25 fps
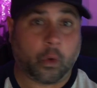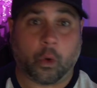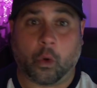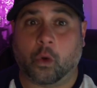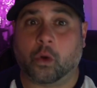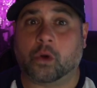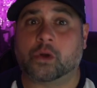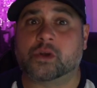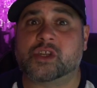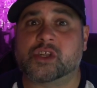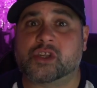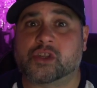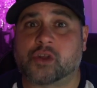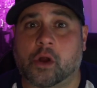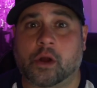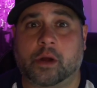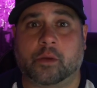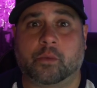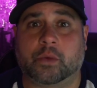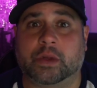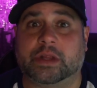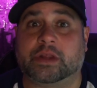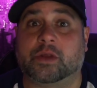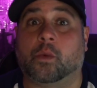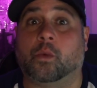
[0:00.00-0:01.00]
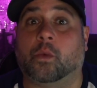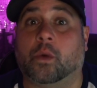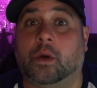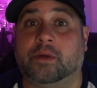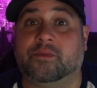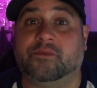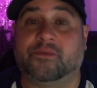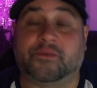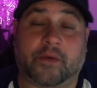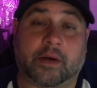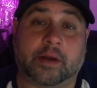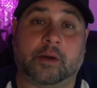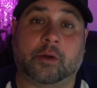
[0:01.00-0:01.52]
Or start with the
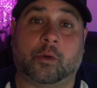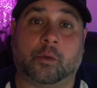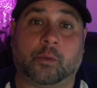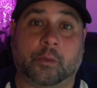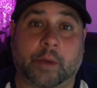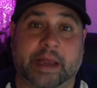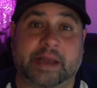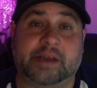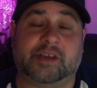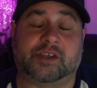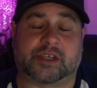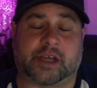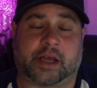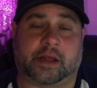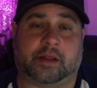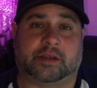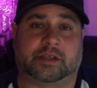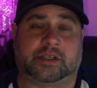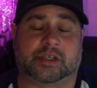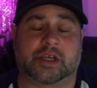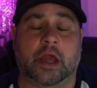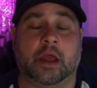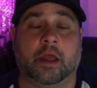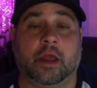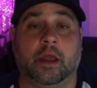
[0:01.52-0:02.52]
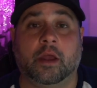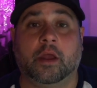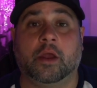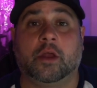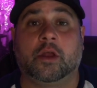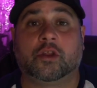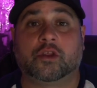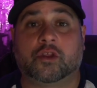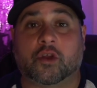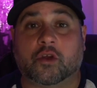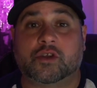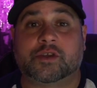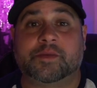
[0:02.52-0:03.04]
One Funnel Away Challenge.
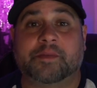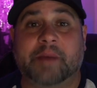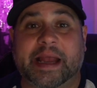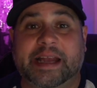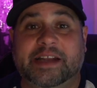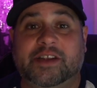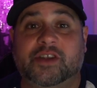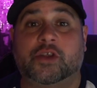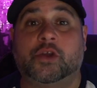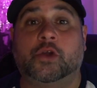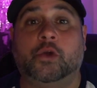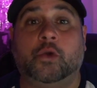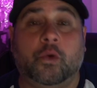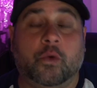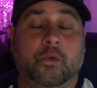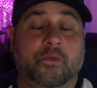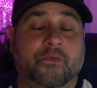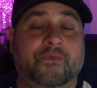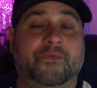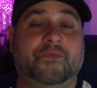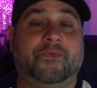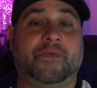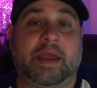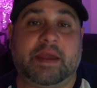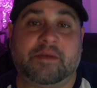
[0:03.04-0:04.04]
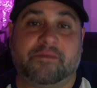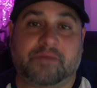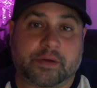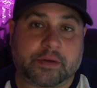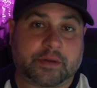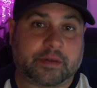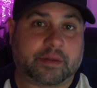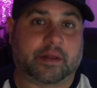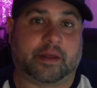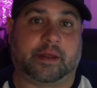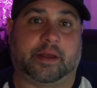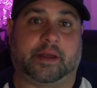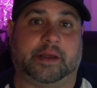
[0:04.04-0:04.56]
Those are my 2
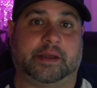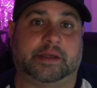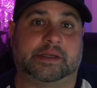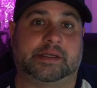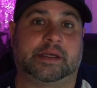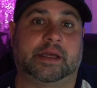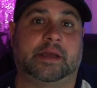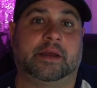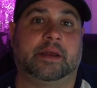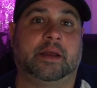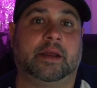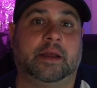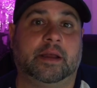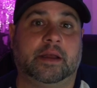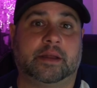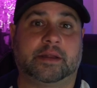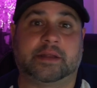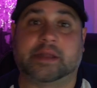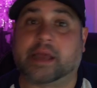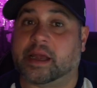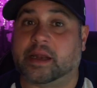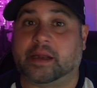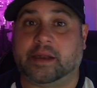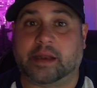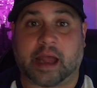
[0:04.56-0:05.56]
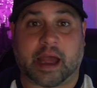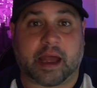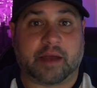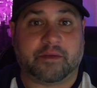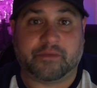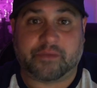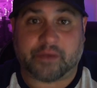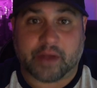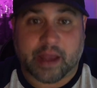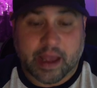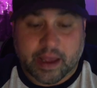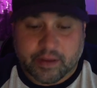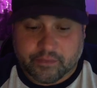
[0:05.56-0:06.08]
favorite things that
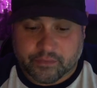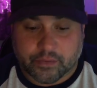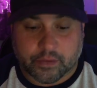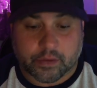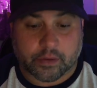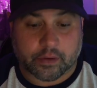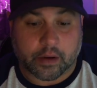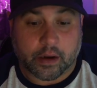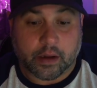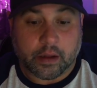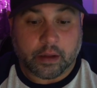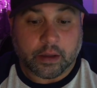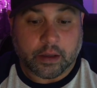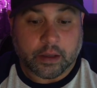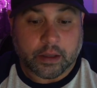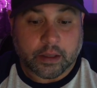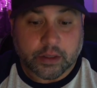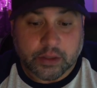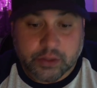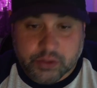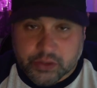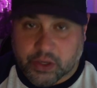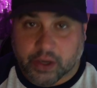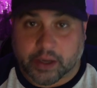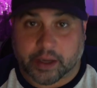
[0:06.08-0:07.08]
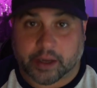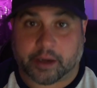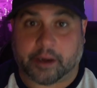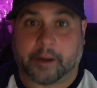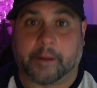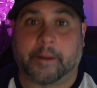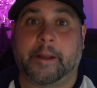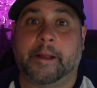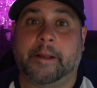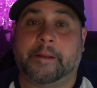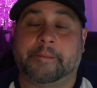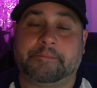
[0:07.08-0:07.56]
I've ever done.